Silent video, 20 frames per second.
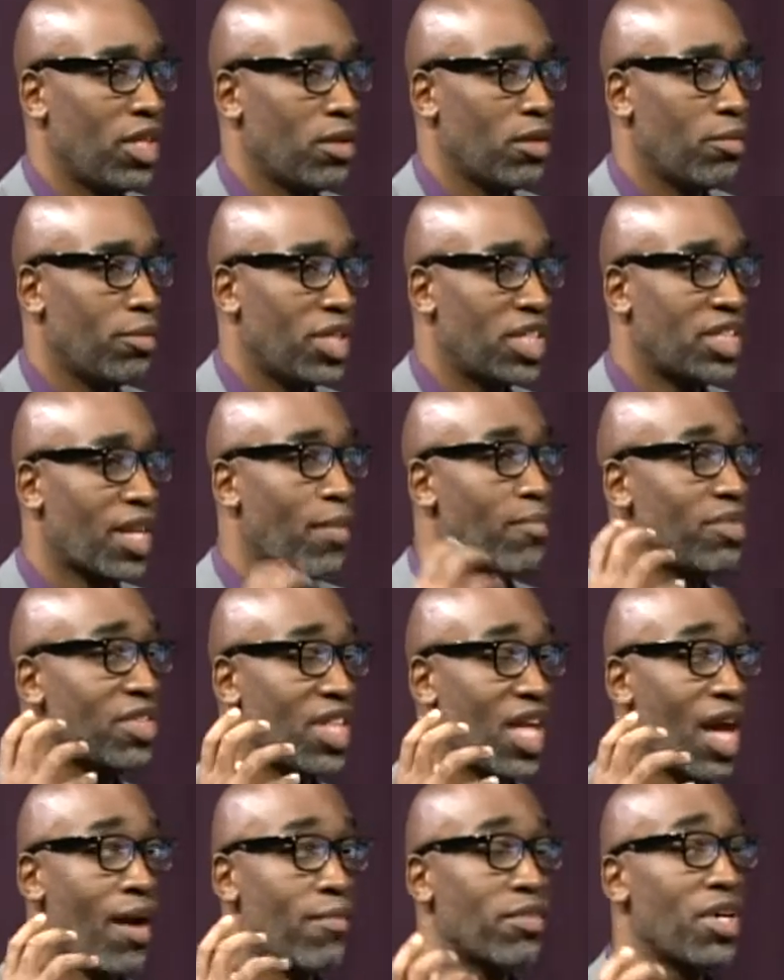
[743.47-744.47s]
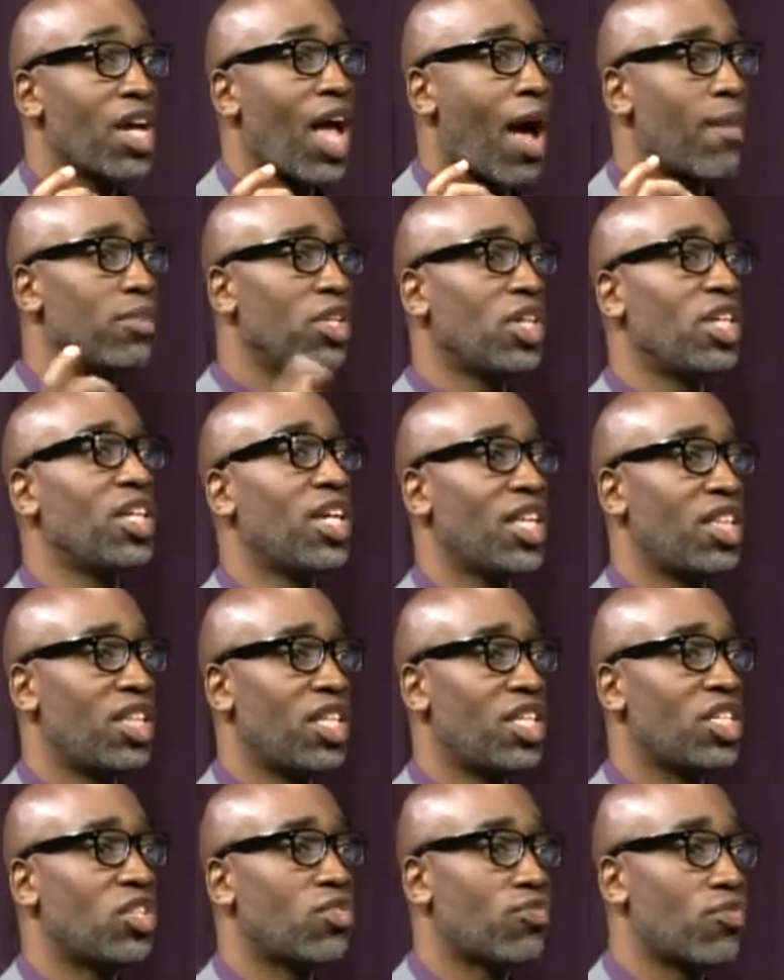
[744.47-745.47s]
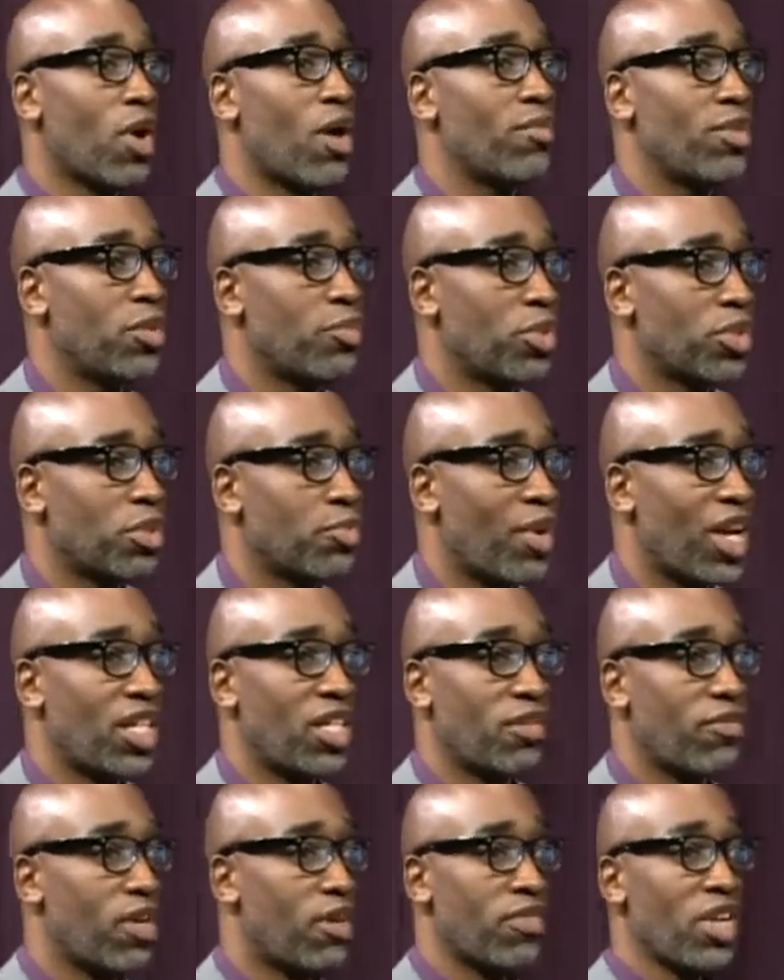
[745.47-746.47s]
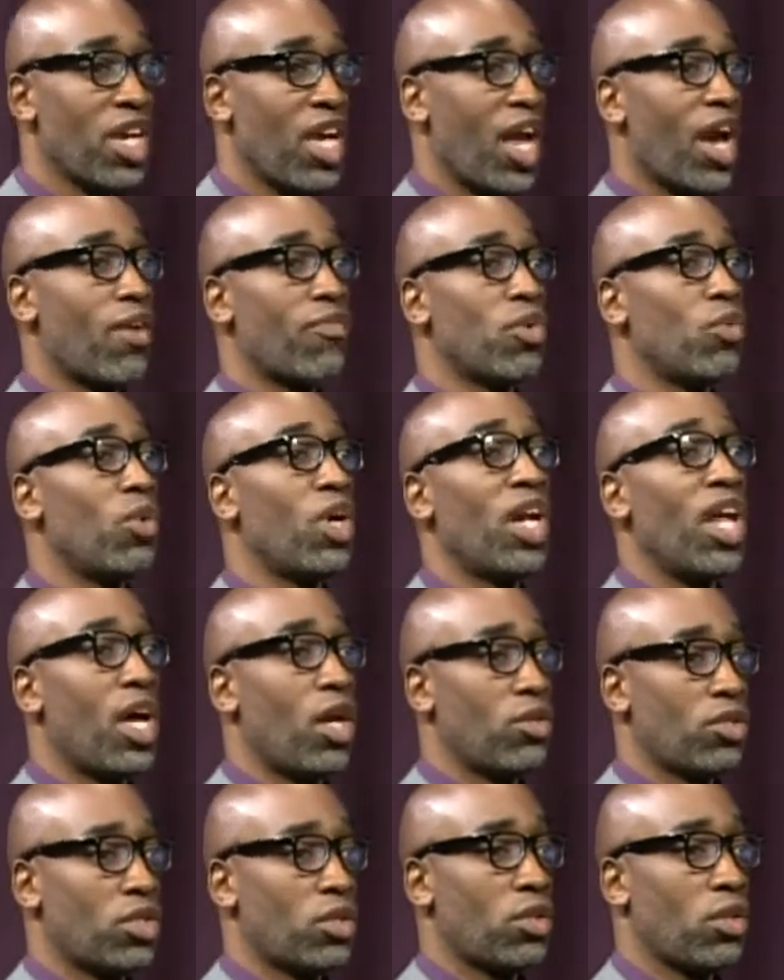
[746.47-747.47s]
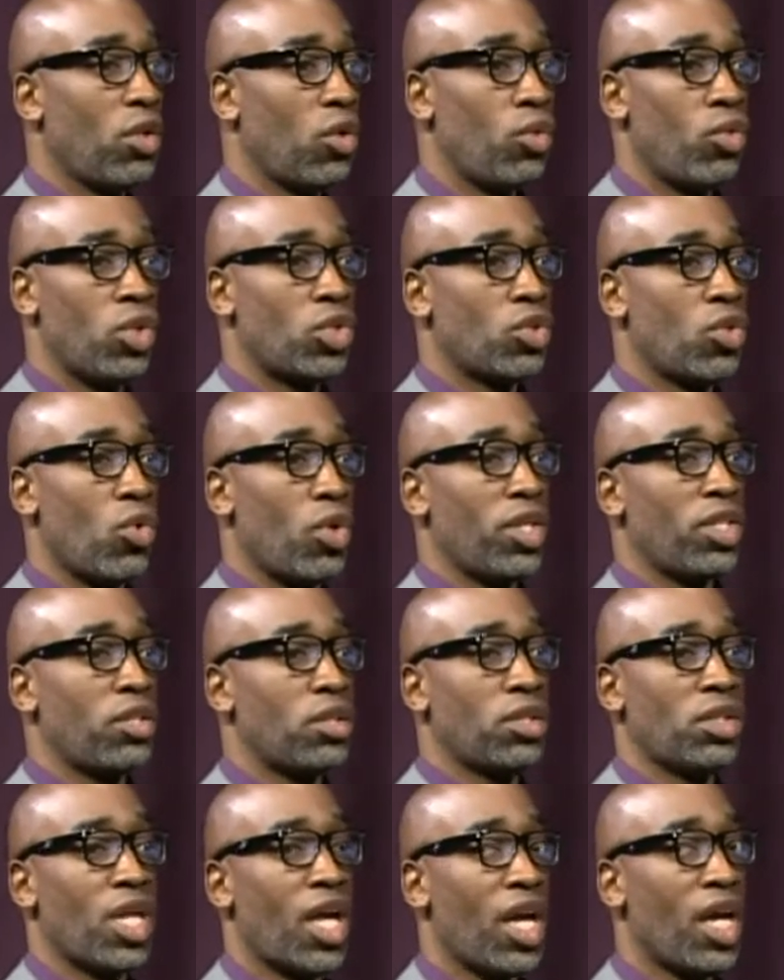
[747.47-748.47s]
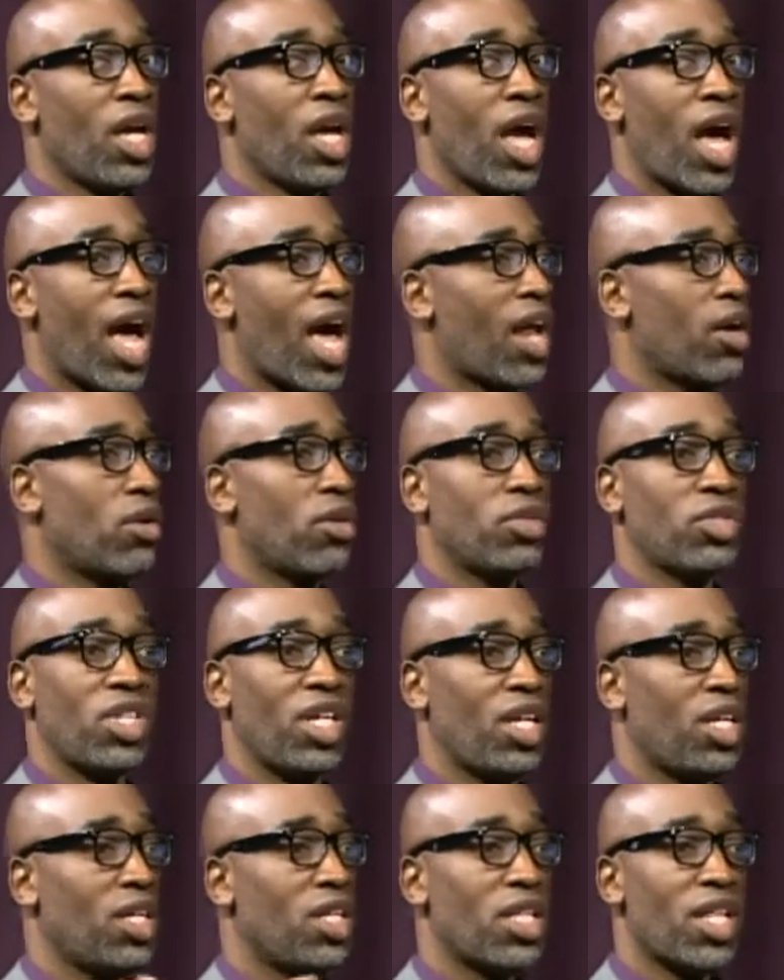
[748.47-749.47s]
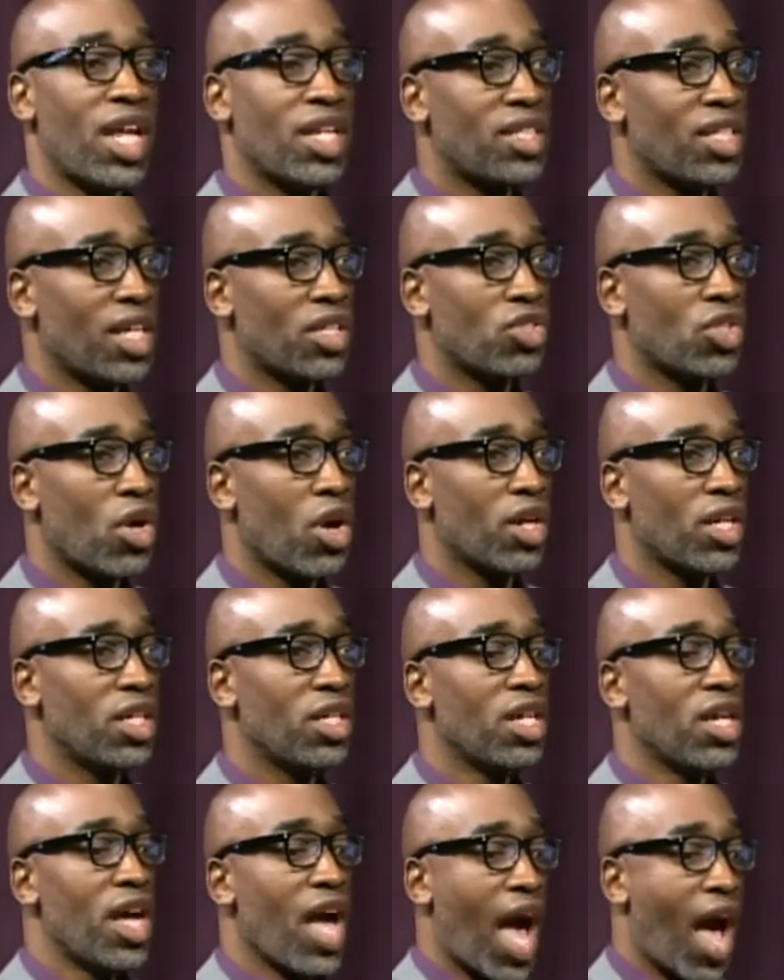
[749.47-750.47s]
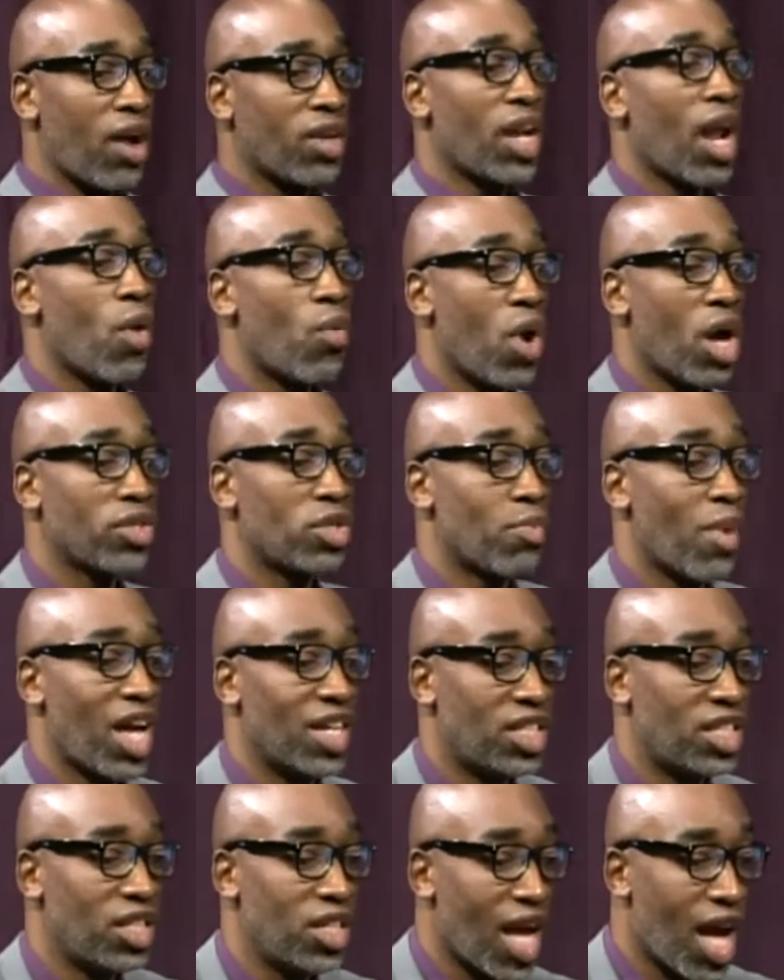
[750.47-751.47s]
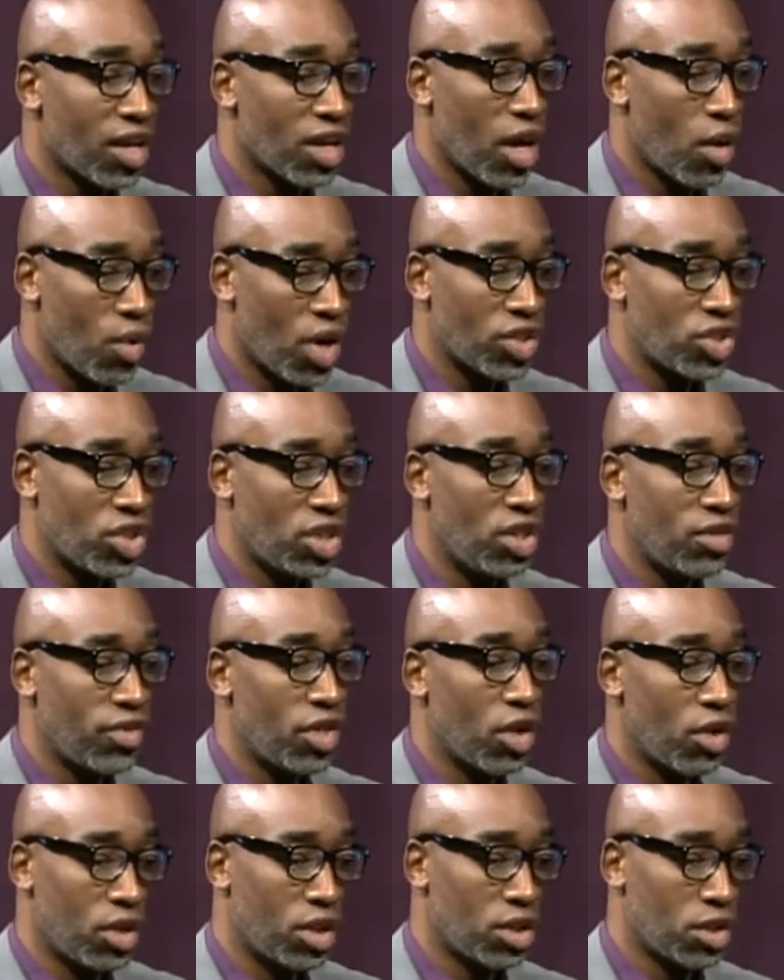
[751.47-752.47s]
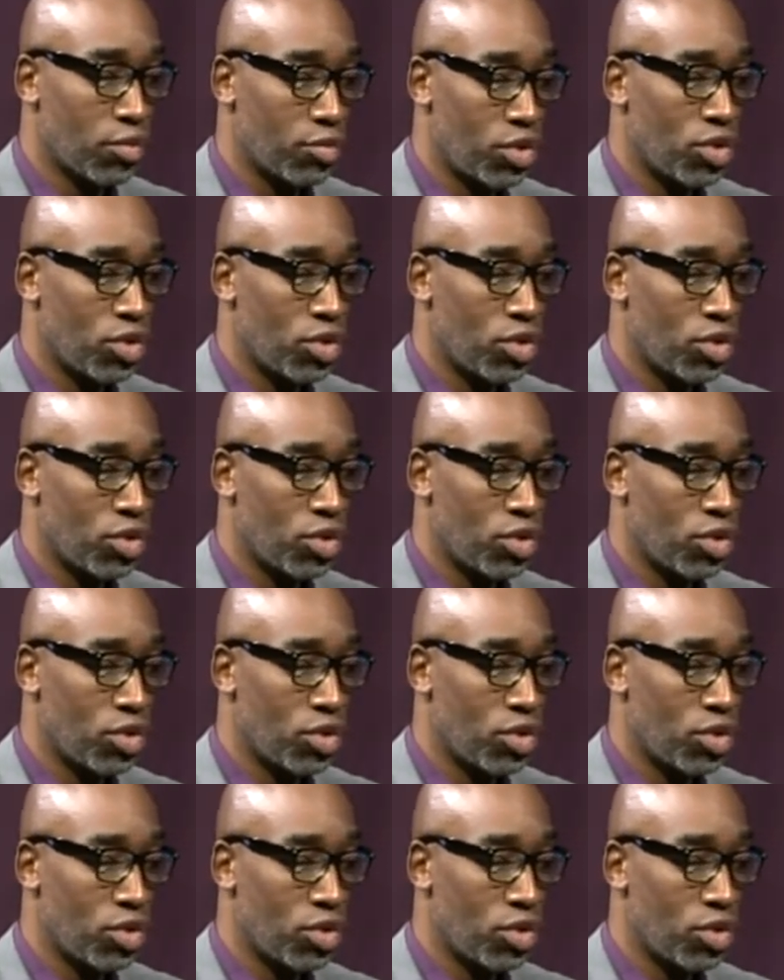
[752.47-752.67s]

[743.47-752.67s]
Because I'm looking at this from the perspective of everyone else who is going to say, I don't understand any of that tech jargon. How can I watch TV on this computer